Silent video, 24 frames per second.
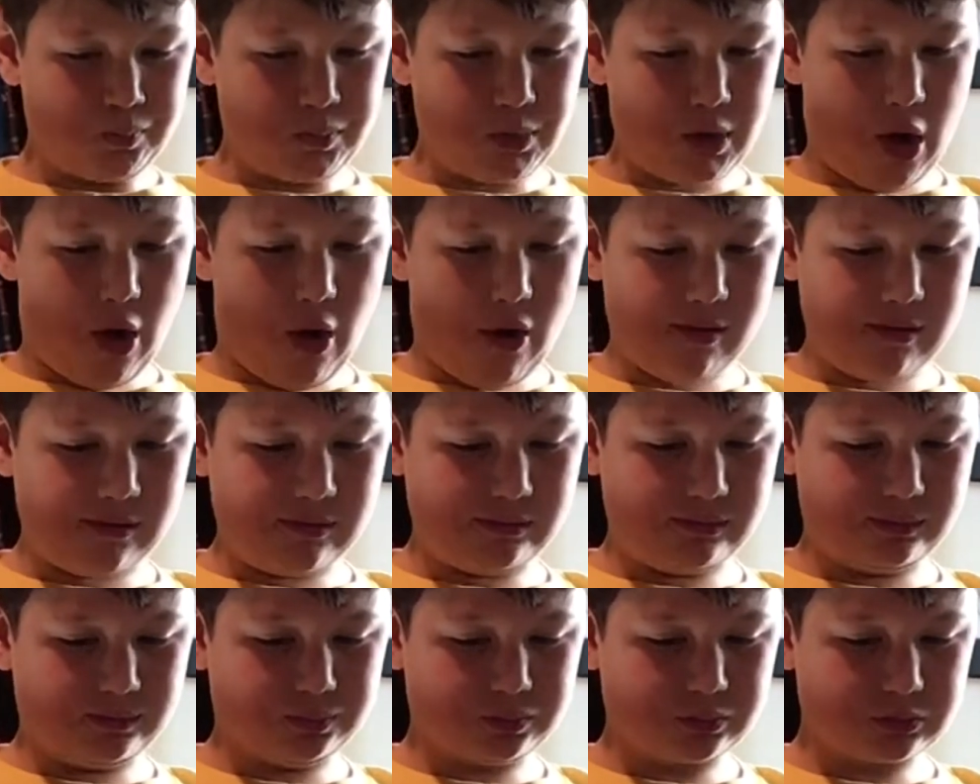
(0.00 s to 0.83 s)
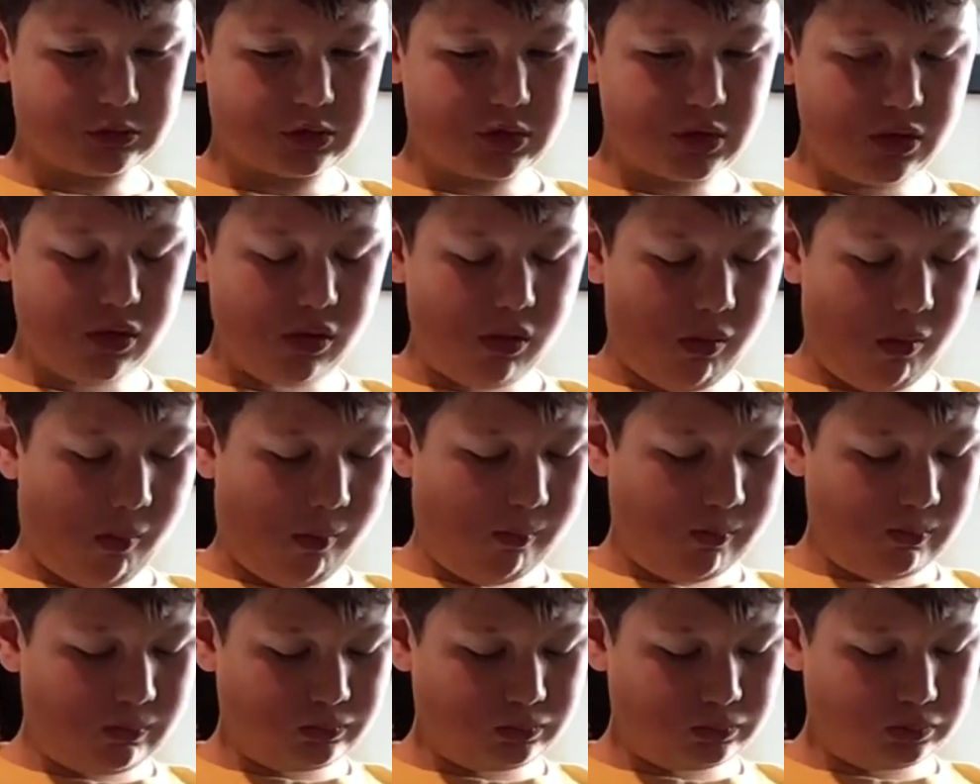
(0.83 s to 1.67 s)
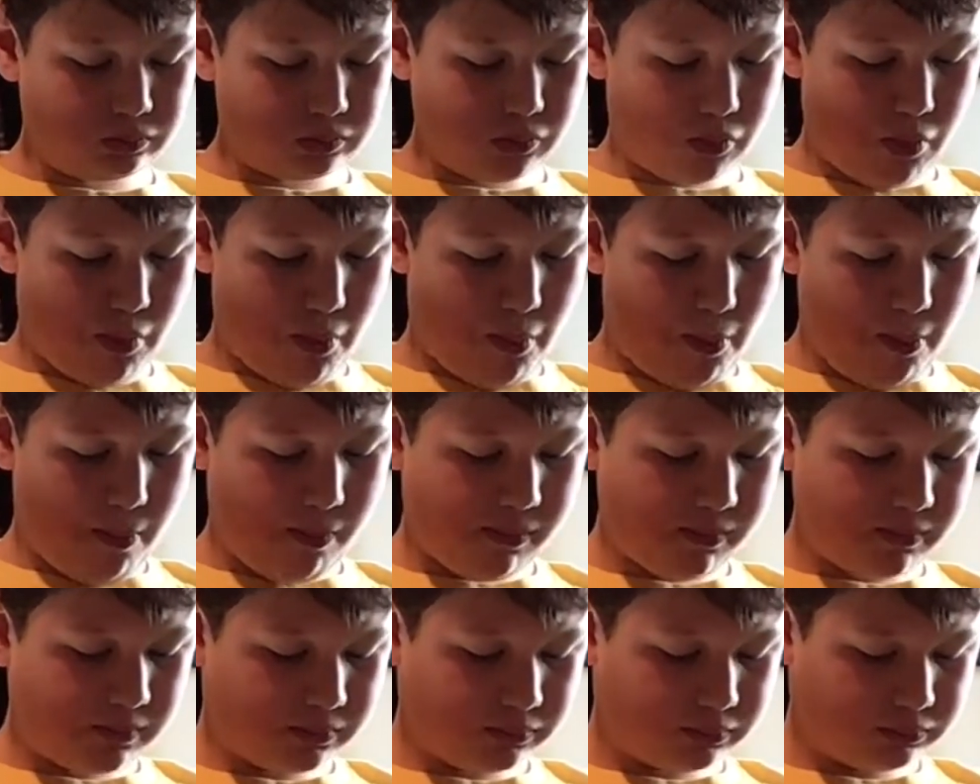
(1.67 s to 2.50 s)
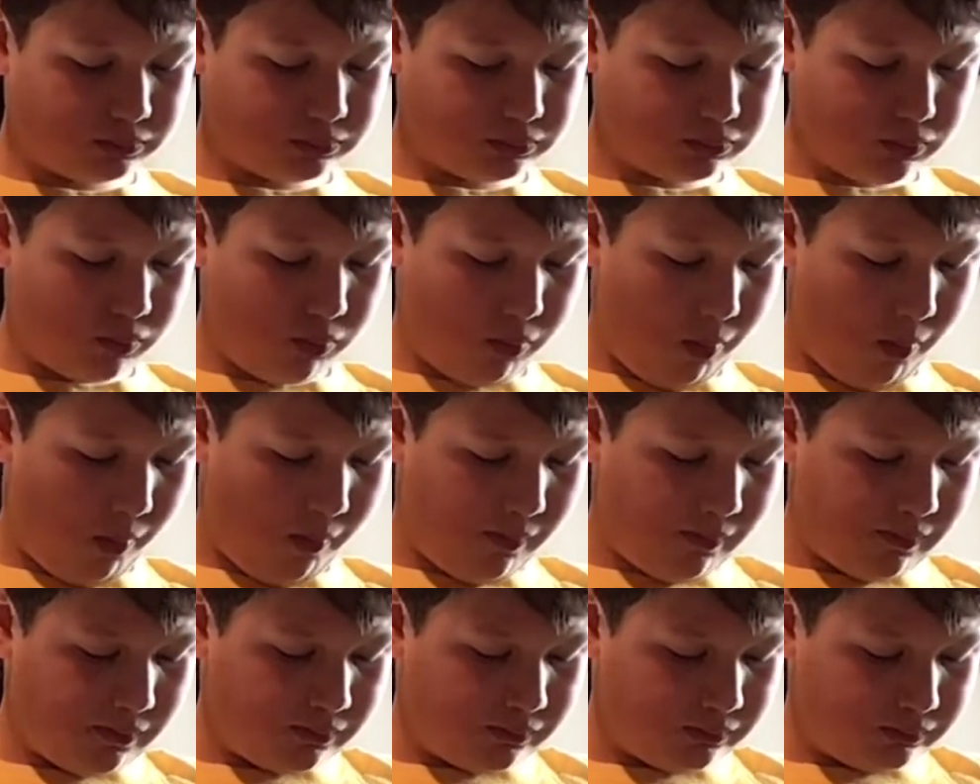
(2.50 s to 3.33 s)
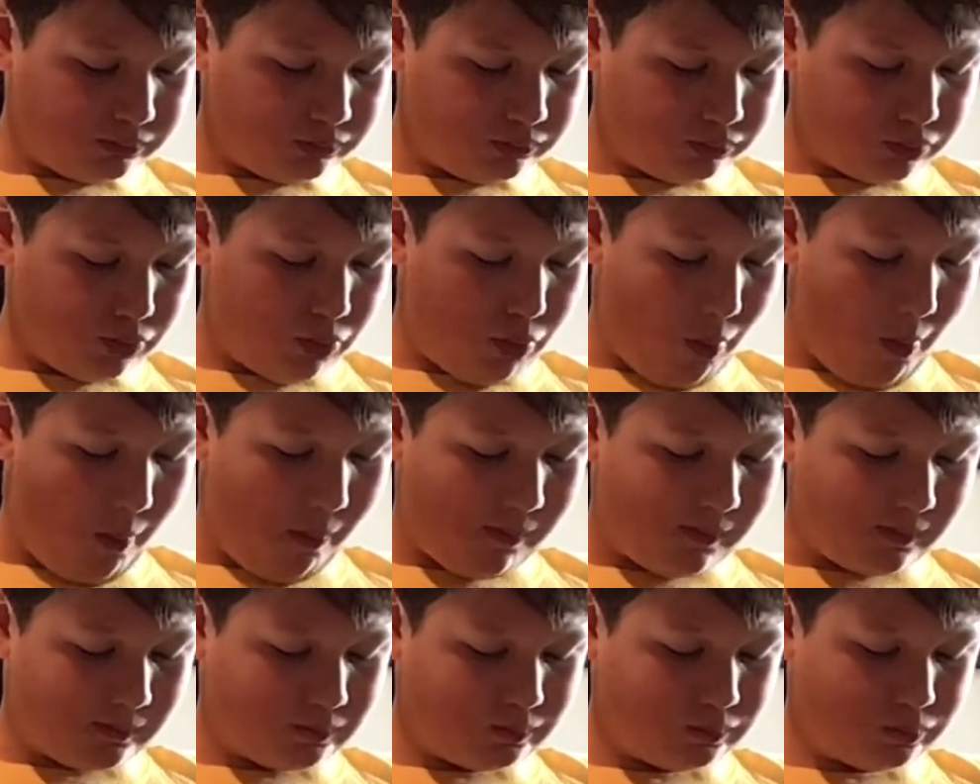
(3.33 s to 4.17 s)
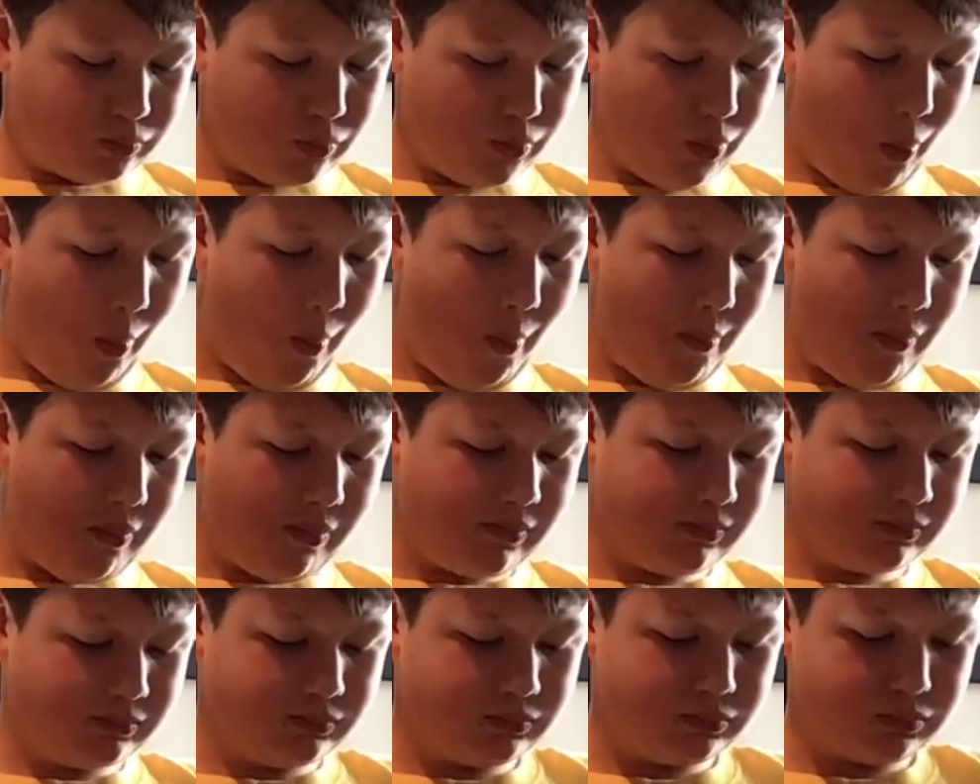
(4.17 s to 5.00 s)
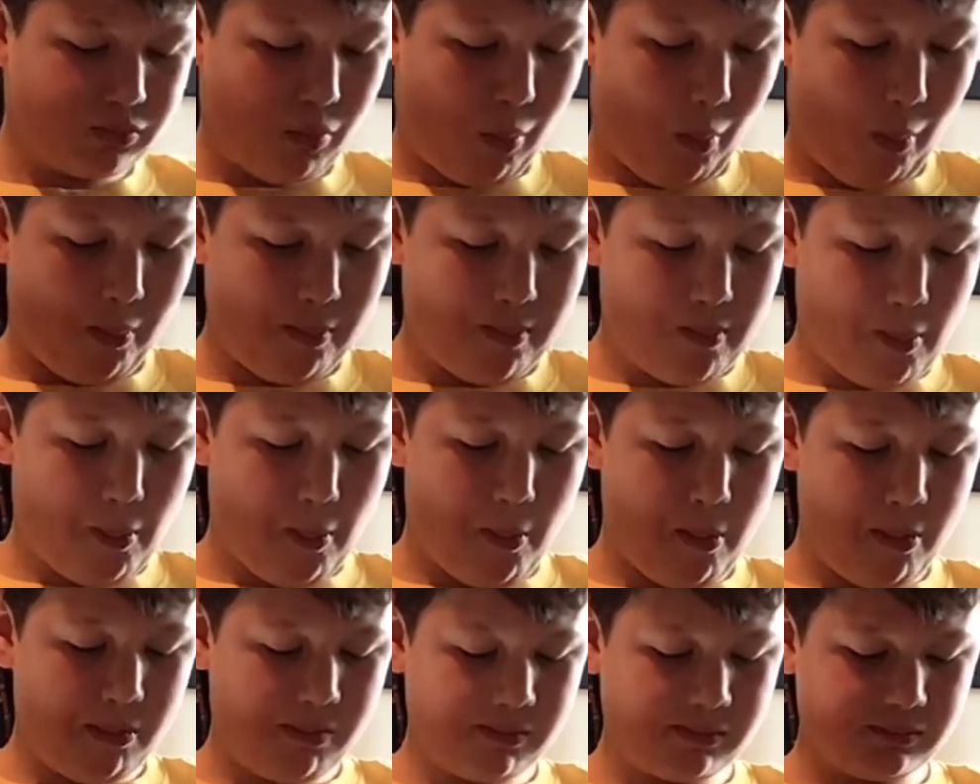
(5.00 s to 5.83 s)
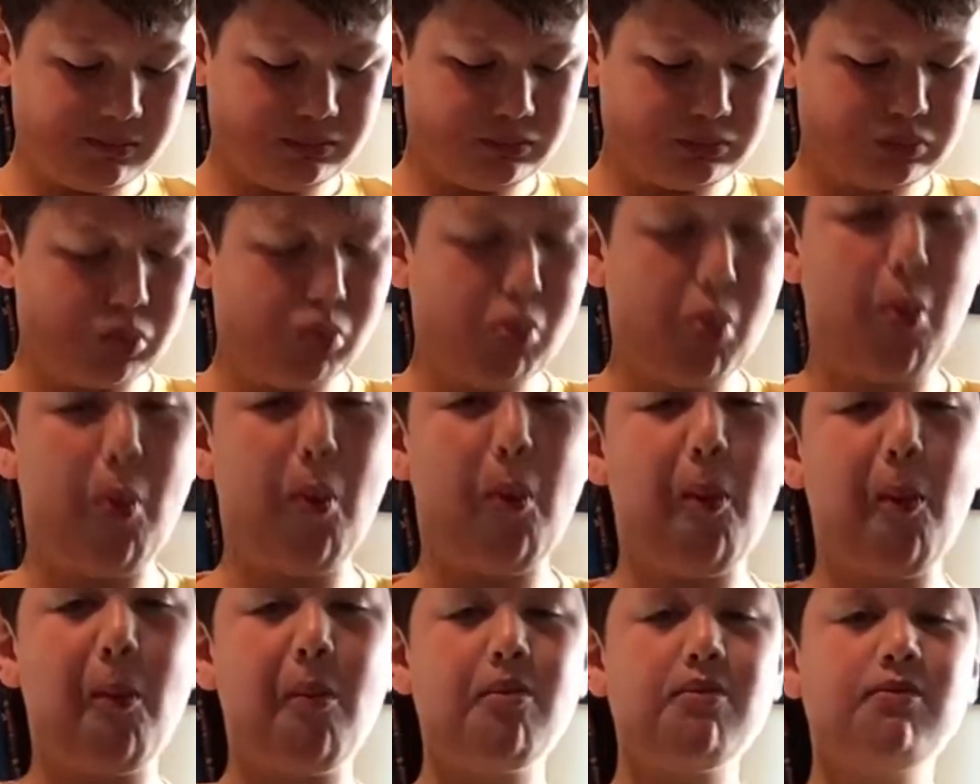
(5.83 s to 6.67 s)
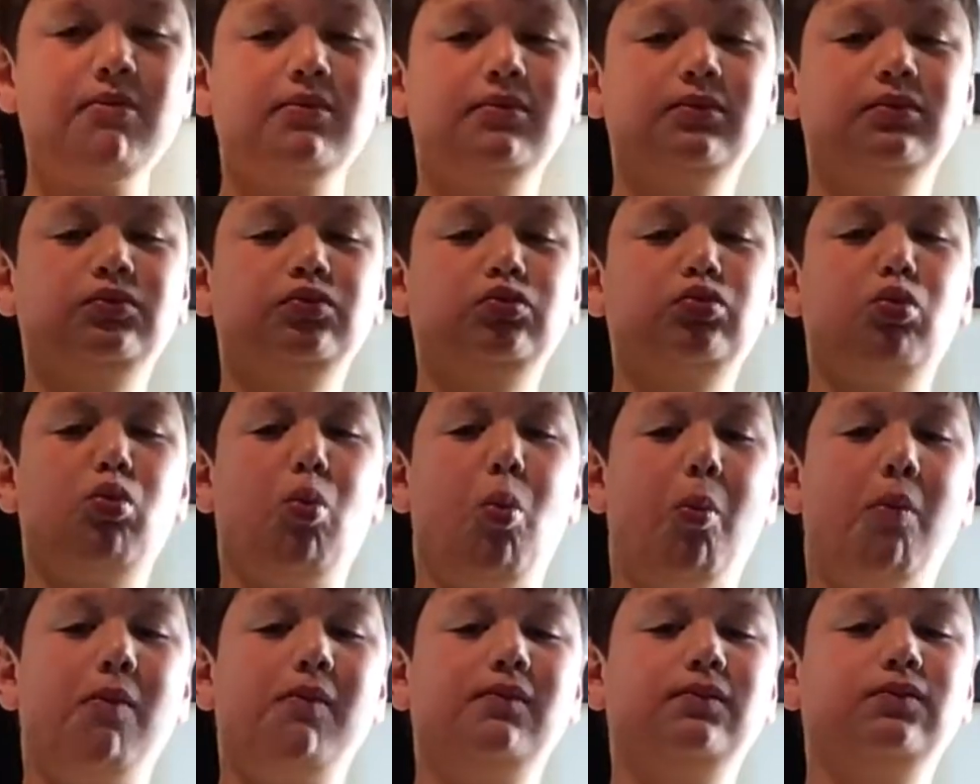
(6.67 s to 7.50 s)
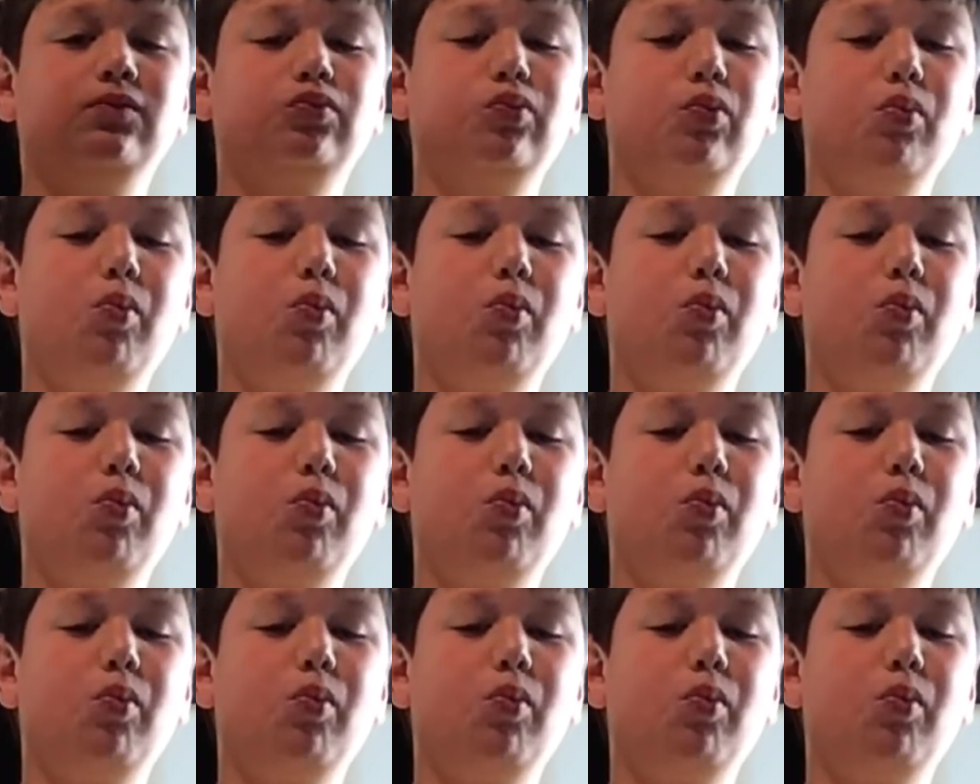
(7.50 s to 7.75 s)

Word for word: They're so chewy. You get first bite because I got first bite one. Mm. -hmm,